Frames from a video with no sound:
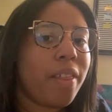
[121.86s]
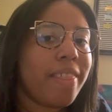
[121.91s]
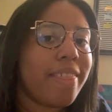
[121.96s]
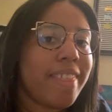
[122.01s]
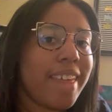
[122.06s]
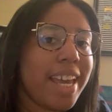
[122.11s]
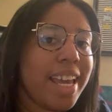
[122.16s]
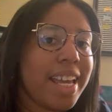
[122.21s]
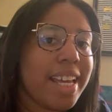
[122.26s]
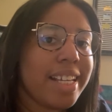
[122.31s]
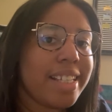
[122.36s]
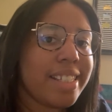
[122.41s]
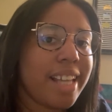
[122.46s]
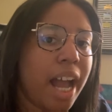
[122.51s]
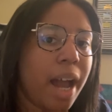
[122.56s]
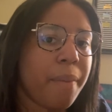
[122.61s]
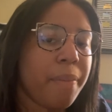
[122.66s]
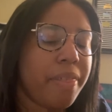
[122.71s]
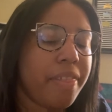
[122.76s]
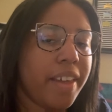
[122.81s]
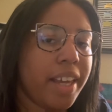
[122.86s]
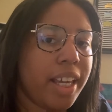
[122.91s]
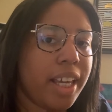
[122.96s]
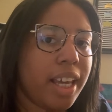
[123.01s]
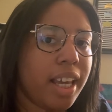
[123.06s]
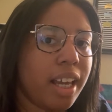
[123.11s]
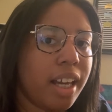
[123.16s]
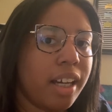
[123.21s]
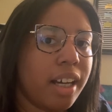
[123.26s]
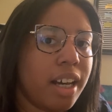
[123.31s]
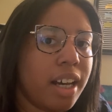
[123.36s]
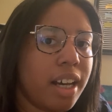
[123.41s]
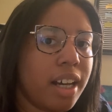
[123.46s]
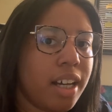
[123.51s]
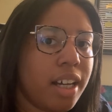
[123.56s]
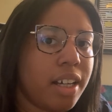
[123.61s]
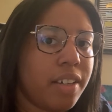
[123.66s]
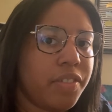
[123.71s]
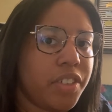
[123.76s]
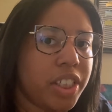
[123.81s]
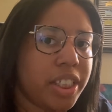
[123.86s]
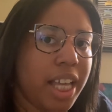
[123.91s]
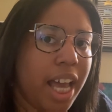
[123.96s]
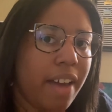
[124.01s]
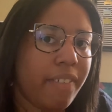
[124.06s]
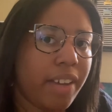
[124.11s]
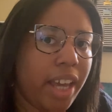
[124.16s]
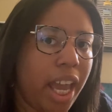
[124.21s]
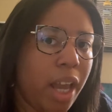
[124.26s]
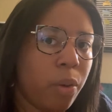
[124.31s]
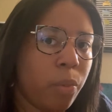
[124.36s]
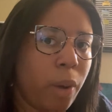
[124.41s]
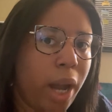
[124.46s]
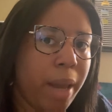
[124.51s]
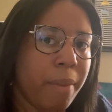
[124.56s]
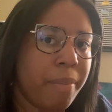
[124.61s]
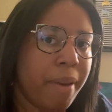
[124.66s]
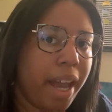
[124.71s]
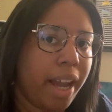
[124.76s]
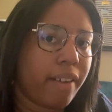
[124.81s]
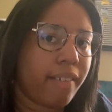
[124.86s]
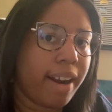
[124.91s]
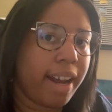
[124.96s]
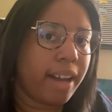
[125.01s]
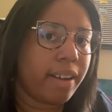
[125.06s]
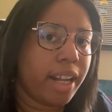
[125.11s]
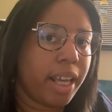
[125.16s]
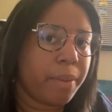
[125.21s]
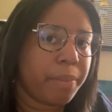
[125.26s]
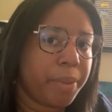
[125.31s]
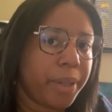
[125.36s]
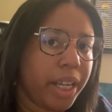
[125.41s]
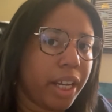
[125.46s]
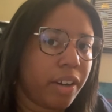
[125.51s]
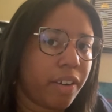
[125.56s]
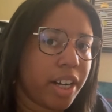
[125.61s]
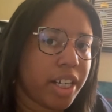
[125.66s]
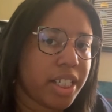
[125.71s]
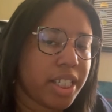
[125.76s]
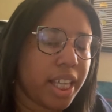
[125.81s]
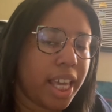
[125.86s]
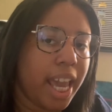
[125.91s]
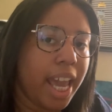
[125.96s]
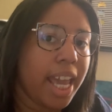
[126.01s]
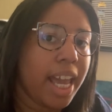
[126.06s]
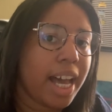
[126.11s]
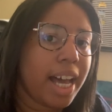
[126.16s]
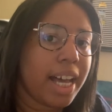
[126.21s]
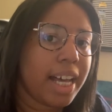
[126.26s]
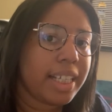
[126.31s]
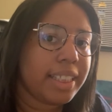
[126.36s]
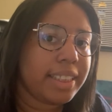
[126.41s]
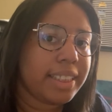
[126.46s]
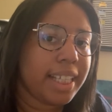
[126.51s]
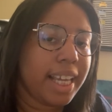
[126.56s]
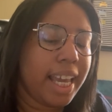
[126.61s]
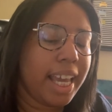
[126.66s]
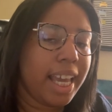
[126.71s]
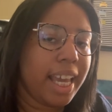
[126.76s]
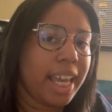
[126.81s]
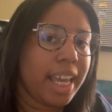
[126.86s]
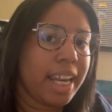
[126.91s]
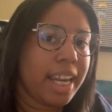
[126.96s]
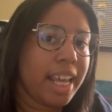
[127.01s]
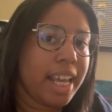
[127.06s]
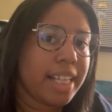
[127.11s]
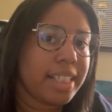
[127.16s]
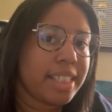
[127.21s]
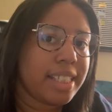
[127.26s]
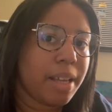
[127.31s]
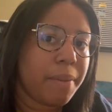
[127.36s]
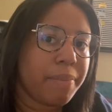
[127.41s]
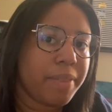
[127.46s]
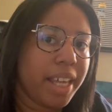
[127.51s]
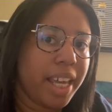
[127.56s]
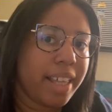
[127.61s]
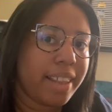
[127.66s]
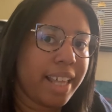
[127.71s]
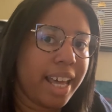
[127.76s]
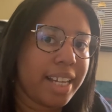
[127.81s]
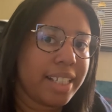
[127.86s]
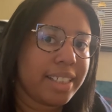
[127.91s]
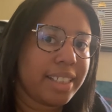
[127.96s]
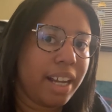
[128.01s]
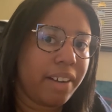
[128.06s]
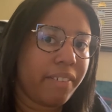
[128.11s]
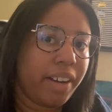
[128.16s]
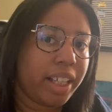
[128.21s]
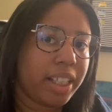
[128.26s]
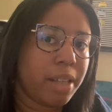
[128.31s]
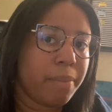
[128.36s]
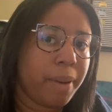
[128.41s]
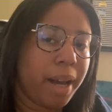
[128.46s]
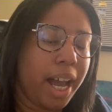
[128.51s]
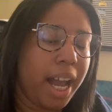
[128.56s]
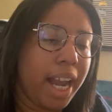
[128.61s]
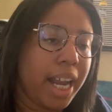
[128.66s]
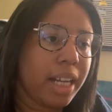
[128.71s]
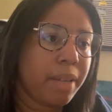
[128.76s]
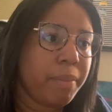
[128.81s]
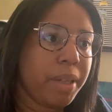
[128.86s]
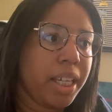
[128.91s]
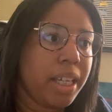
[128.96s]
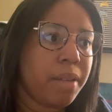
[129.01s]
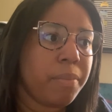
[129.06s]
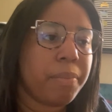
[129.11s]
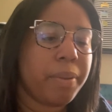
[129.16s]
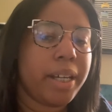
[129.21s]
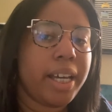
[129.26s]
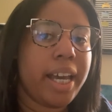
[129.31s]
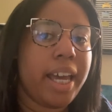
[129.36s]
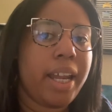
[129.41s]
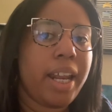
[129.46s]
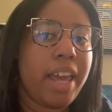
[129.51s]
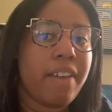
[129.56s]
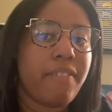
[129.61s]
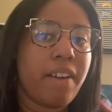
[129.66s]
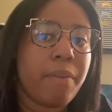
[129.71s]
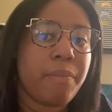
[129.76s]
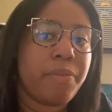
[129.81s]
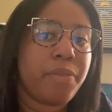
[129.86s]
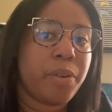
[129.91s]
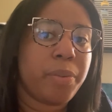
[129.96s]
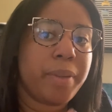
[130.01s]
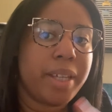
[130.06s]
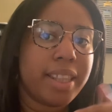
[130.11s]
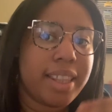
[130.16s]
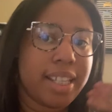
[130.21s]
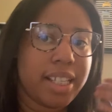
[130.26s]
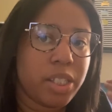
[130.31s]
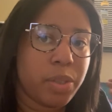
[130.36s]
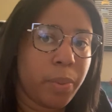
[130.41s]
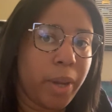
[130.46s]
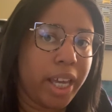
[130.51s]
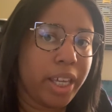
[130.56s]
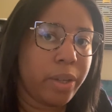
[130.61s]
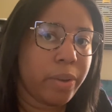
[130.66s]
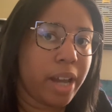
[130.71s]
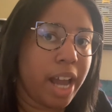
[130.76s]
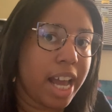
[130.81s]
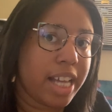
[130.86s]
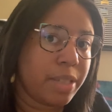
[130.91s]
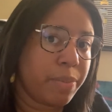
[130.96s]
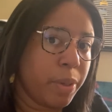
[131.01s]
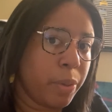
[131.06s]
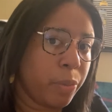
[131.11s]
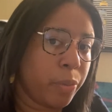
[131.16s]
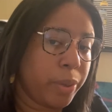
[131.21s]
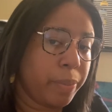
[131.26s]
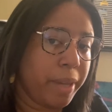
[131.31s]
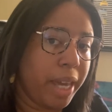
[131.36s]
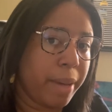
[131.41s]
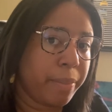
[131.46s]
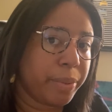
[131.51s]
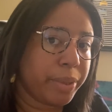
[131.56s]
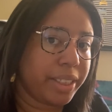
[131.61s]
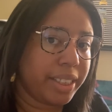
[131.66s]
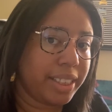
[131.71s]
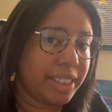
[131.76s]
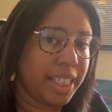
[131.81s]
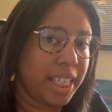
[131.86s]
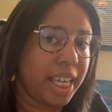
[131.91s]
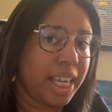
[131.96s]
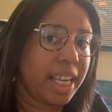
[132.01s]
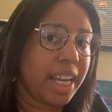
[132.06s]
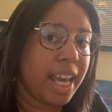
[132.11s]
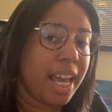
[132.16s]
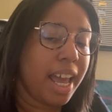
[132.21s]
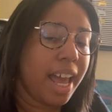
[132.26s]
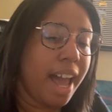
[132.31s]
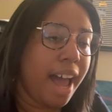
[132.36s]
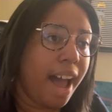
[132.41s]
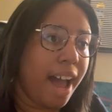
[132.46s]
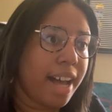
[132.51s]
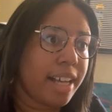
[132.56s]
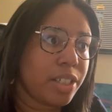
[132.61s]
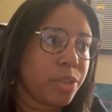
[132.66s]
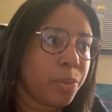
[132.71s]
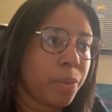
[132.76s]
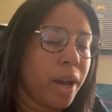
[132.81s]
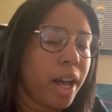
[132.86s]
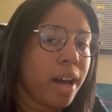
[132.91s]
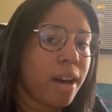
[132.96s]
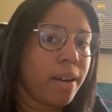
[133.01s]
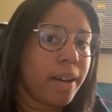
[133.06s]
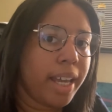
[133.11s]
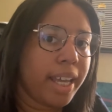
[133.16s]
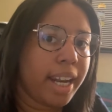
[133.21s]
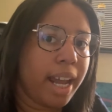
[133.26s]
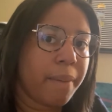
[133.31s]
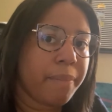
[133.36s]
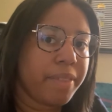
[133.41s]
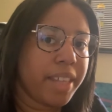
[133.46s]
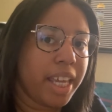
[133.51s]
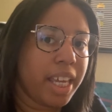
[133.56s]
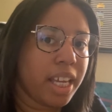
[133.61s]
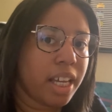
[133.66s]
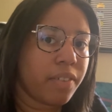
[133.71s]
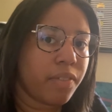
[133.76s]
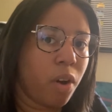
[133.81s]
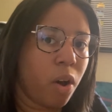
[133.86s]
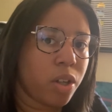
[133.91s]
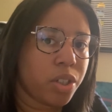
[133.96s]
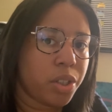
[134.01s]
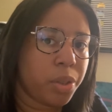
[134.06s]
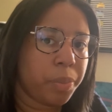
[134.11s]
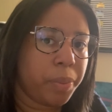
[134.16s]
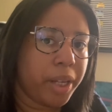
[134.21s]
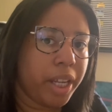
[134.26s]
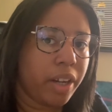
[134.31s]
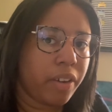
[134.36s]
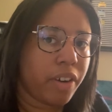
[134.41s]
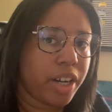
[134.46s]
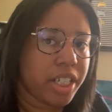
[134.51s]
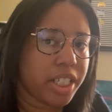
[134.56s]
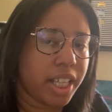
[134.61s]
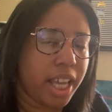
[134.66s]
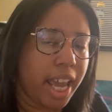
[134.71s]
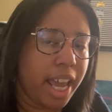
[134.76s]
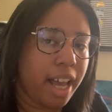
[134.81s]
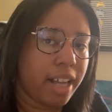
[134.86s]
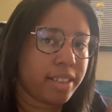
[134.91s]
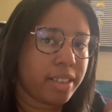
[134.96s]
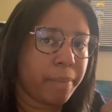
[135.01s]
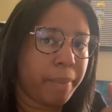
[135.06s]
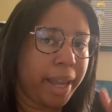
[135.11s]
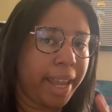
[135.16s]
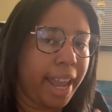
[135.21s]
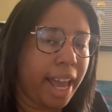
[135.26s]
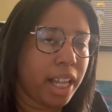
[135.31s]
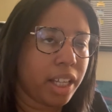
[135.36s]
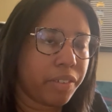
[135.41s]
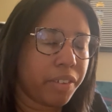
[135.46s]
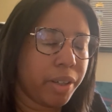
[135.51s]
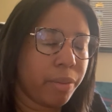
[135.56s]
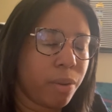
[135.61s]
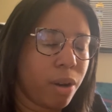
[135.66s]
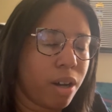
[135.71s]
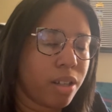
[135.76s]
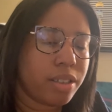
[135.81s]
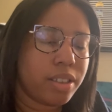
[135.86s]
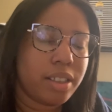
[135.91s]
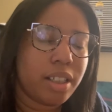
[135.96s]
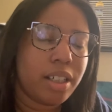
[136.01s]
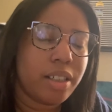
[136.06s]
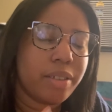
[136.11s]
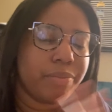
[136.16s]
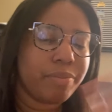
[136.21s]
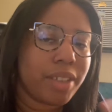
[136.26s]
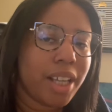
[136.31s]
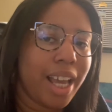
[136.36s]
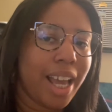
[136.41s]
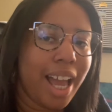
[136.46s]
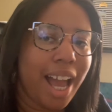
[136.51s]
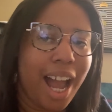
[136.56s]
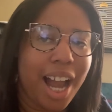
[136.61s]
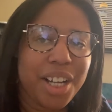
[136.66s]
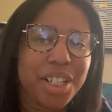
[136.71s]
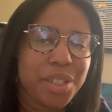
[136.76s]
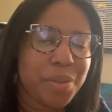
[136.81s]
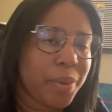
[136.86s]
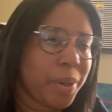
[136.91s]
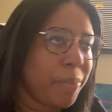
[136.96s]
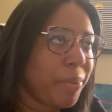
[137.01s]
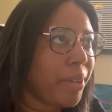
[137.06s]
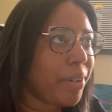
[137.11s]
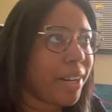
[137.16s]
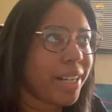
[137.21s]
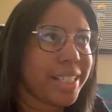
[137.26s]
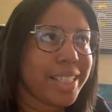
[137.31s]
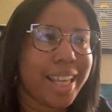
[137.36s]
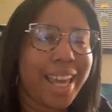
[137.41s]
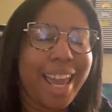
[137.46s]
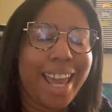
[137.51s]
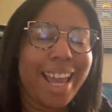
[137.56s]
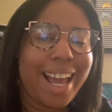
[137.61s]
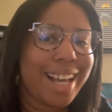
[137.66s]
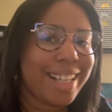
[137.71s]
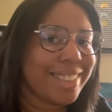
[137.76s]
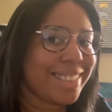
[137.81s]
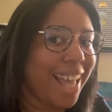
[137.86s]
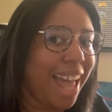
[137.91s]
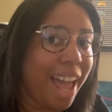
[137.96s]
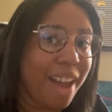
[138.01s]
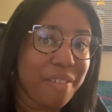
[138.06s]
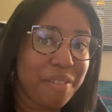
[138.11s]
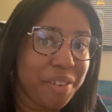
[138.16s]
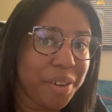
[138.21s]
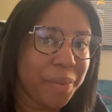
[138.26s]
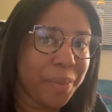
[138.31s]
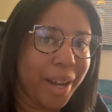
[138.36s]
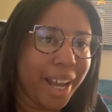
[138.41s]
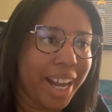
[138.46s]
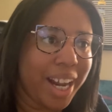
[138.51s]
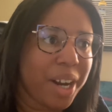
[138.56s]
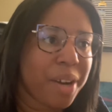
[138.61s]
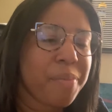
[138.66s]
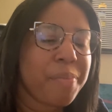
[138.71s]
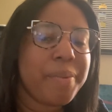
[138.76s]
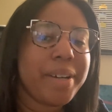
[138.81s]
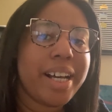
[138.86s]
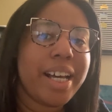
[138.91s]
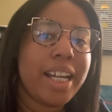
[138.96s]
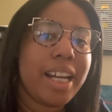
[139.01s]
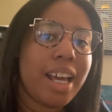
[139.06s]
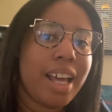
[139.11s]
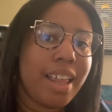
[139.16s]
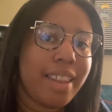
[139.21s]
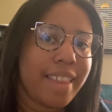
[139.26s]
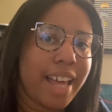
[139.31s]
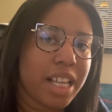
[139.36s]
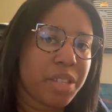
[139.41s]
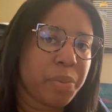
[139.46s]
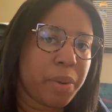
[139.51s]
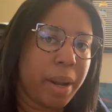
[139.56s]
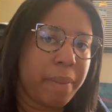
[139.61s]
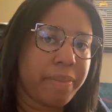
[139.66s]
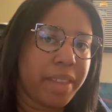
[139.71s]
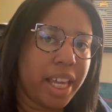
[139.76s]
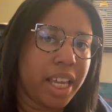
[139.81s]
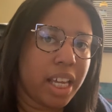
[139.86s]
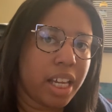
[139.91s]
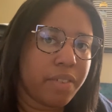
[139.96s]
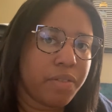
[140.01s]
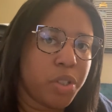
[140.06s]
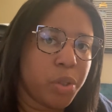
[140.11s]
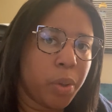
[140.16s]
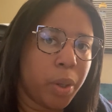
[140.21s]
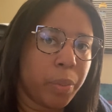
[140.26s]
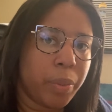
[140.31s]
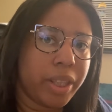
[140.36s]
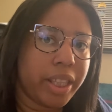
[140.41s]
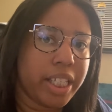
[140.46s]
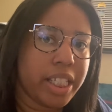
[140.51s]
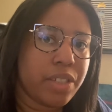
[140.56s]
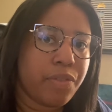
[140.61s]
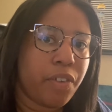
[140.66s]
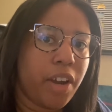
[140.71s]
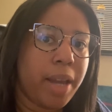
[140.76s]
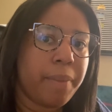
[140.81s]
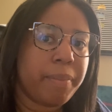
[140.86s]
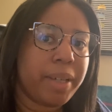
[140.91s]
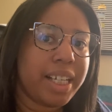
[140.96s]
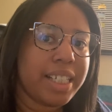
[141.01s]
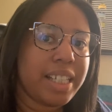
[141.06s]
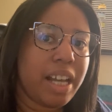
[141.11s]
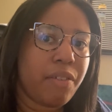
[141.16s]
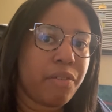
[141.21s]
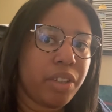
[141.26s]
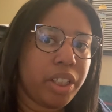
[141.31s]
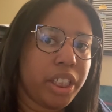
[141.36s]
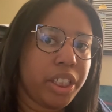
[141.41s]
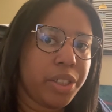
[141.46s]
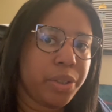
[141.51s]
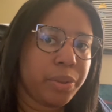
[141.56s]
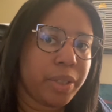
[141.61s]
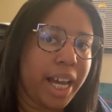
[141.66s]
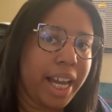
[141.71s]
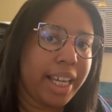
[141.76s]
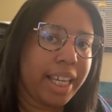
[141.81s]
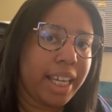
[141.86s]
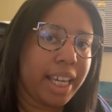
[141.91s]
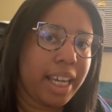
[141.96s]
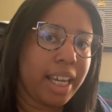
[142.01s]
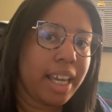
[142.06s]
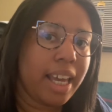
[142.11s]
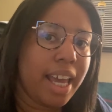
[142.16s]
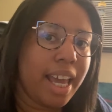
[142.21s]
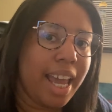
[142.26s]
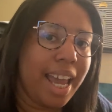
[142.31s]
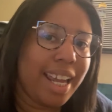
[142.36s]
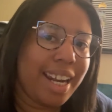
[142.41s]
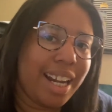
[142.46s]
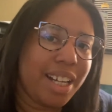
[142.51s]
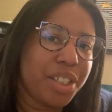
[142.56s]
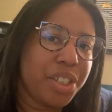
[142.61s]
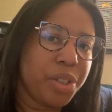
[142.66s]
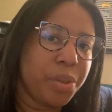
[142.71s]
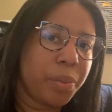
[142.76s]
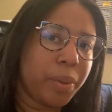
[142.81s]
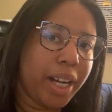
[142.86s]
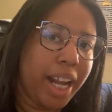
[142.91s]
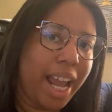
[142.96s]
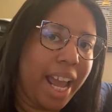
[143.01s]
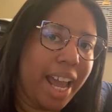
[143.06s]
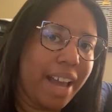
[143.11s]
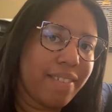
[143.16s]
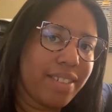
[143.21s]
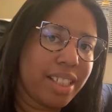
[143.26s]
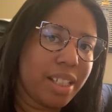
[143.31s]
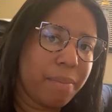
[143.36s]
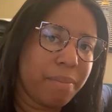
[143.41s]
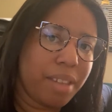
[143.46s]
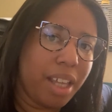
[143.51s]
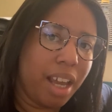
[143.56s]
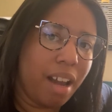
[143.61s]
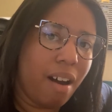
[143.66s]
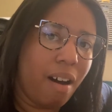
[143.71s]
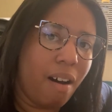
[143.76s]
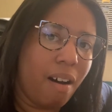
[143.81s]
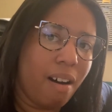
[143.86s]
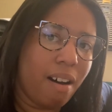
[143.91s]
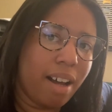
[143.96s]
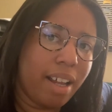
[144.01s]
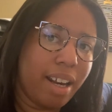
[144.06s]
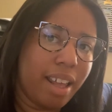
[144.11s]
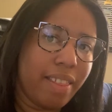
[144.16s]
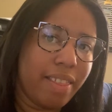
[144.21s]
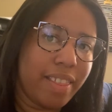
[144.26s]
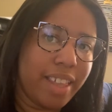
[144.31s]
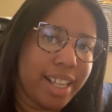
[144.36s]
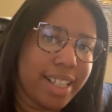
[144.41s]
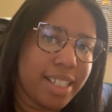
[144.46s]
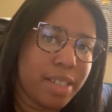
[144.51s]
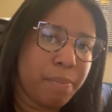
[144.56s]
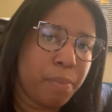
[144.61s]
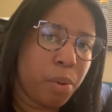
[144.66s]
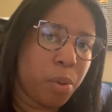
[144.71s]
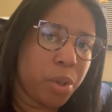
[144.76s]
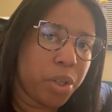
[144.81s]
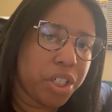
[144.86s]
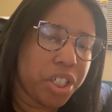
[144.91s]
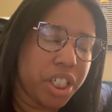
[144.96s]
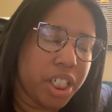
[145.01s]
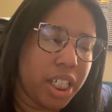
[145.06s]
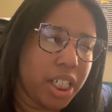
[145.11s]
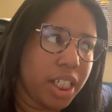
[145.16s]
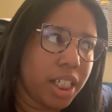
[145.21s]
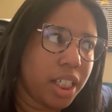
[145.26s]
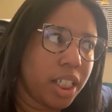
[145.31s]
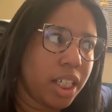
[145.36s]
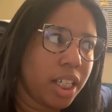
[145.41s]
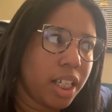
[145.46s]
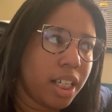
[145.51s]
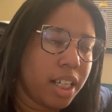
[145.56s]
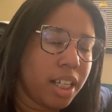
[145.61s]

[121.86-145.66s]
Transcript: this, I'm thinking of just having a white background and putting Crush the Chaos. And it's something that is directly behind me. But if I'm filming this way, you guys be, would be able to see it as well. And I'm thinking of also putting Crush the Chaos on my gallery wall. So I just want to put Crush the Chaos everywhere. But that's what I'm thinking of doing with this frame because I really do like it. And I do want to have something on this portion